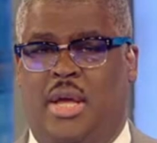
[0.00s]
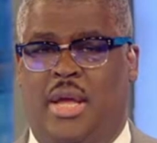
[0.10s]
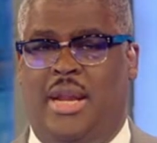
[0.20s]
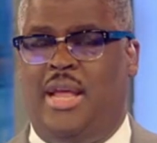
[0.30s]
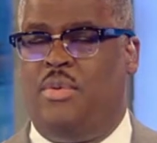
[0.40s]

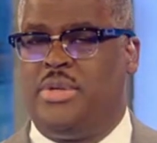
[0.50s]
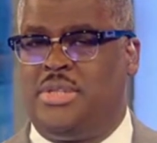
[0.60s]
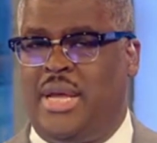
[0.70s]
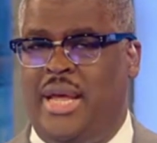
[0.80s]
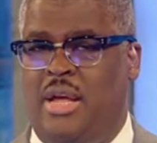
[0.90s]
and that he
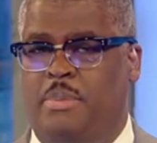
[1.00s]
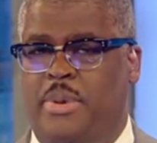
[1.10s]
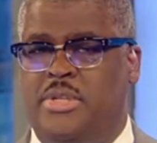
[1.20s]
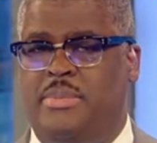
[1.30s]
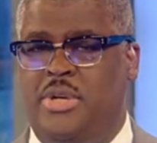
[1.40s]
wants to
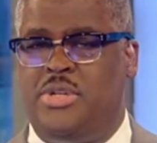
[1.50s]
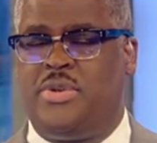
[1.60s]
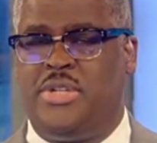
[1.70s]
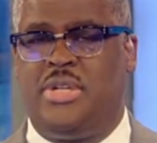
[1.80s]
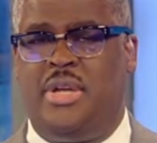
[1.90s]
help, his
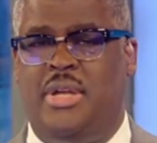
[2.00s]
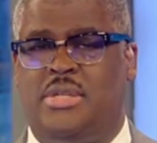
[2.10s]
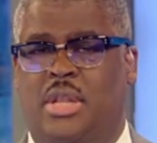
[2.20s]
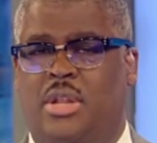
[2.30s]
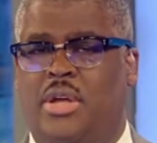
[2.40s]
administration
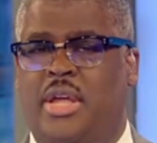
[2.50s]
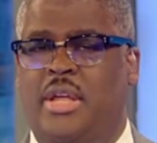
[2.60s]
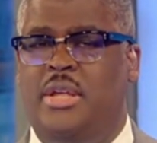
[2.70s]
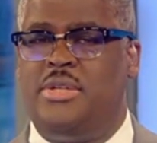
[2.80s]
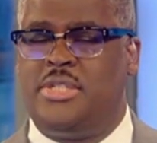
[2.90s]
is
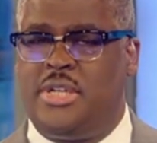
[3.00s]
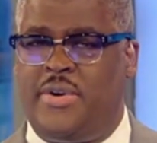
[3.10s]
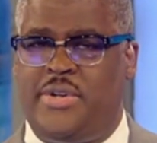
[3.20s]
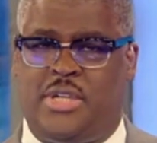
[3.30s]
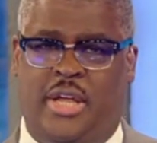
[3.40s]
looking
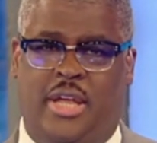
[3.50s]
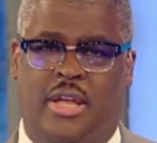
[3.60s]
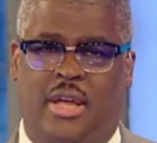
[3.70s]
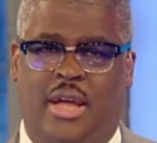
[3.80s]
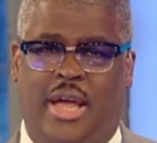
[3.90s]
seriously
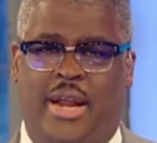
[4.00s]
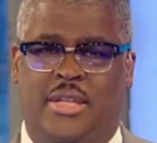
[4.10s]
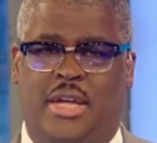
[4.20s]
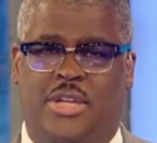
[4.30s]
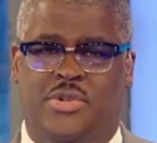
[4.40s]
at
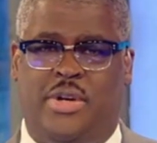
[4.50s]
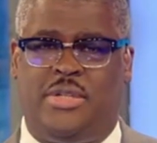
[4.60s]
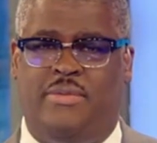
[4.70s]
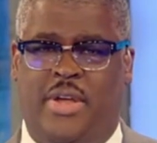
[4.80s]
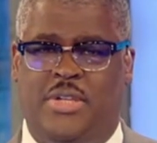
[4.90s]

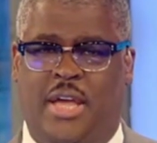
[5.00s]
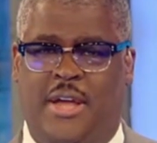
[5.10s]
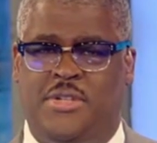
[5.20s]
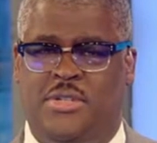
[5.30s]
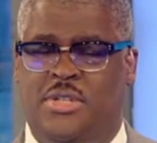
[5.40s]
antitrust
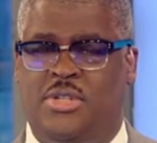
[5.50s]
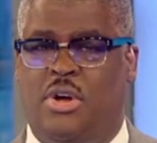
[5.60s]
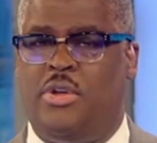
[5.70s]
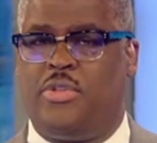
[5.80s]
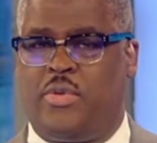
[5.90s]
investigations into
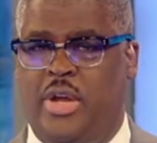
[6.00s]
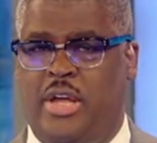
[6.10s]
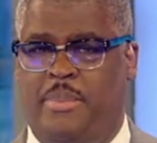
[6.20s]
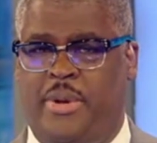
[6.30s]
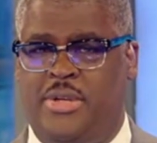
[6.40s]
all three
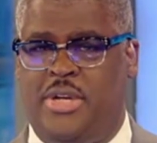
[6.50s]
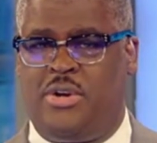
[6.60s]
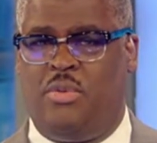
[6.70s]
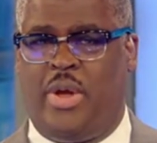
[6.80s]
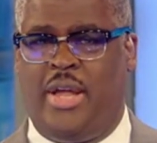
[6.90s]
companies.
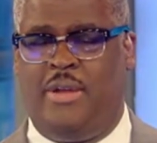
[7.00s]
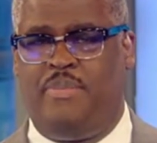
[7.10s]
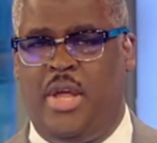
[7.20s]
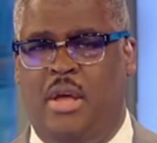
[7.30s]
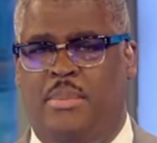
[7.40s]
Here to weigh in,
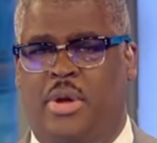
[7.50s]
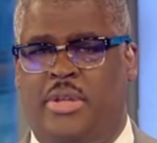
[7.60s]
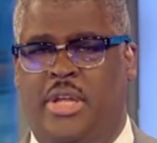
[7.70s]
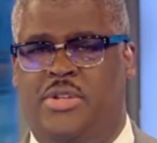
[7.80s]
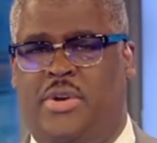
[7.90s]

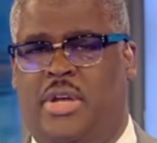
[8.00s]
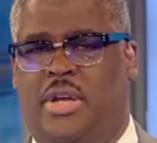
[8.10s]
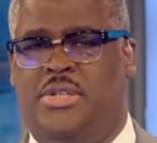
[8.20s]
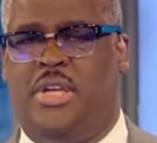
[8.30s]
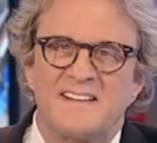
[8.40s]
Paul Dietrich,
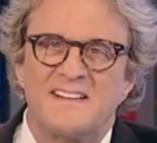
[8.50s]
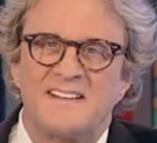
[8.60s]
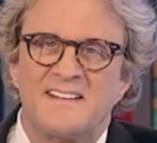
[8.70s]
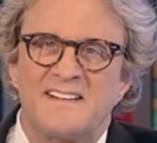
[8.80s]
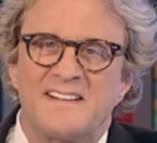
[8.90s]
CEO
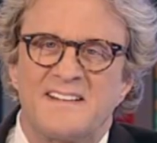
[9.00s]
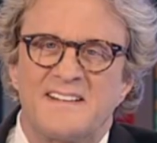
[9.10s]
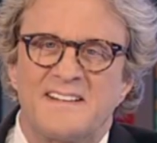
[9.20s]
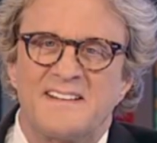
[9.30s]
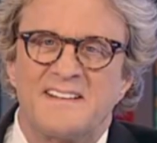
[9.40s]
of
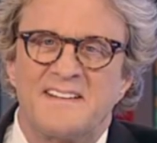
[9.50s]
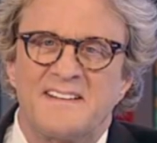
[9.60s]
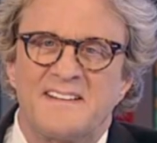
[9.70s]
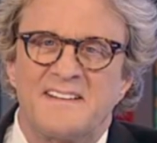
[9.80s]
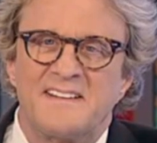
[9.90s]
Fairfax Global
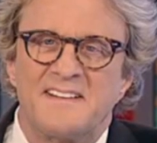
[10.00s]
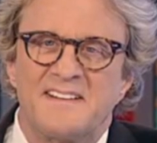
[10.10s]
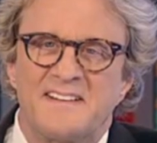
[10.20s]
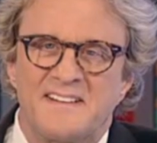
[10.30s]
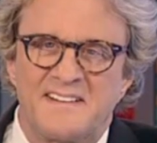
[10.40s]
Markets,
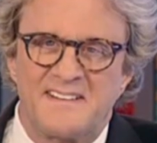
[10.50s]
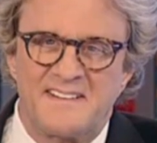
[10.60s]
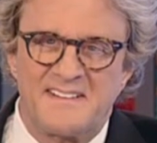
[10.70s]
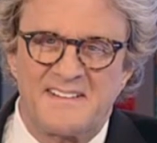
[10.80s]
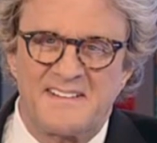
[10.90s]
and Mark
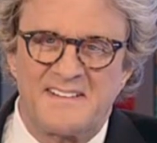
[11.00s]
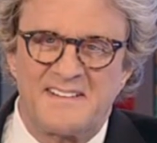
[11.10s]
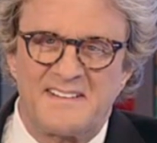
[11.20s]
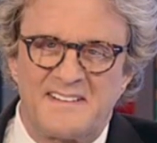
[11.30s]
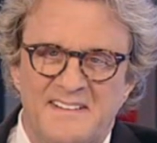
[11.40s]

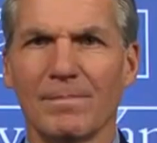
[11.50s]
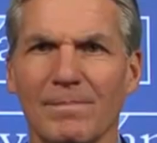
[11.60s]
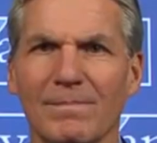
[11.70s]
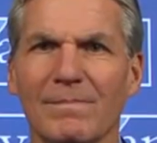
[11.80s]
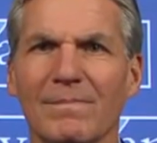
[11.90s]
Luscini,
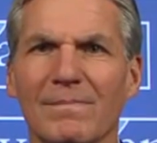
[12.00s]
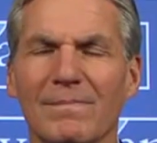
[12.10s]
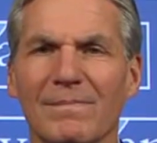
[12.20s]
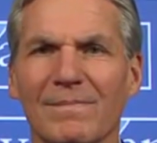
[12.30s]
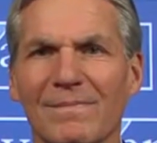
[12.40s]
Chief
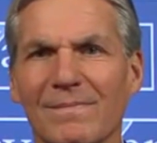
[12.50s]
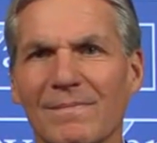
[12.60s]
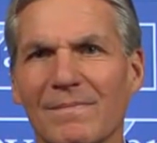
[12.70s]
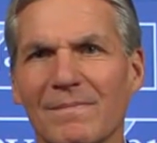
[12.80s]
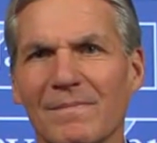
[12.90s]
Investment
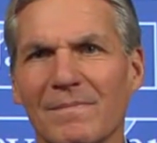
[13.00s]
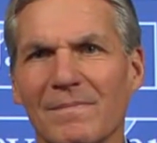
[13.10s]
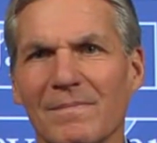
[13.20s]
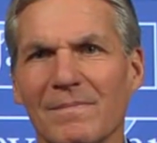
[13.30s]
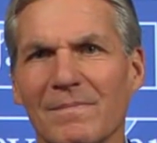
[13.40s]
Strategist
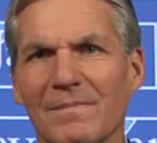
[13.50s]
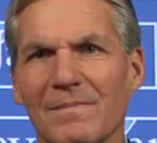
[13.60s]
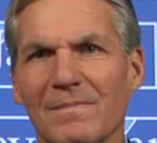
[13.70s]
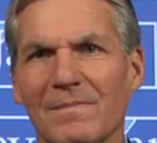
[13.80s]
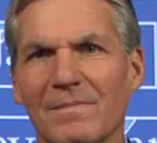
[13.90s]
for Janney
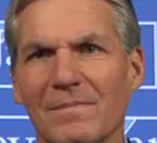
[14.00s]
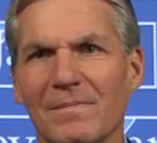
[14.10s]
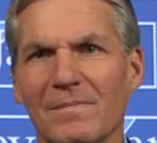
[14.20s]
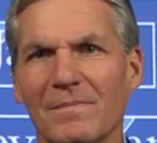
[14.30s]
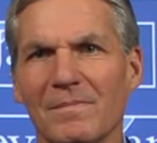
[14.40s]
Montgomery
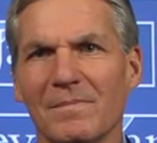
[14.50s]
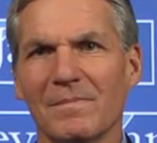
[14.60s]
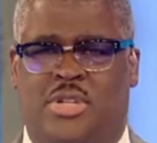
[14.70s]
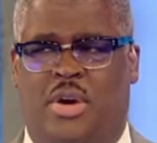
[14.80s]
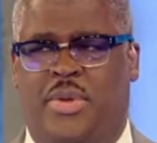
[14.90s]
Scott. Mark, let
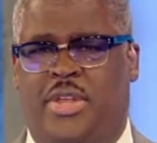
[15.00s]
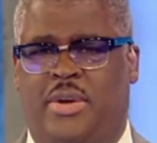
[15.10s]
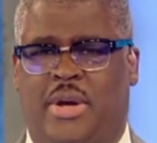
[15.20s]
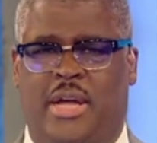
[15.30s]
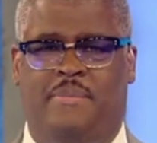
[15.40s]
me start with
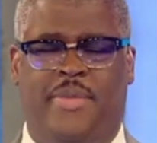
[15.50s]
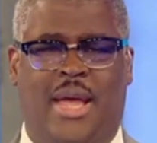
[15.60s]
you.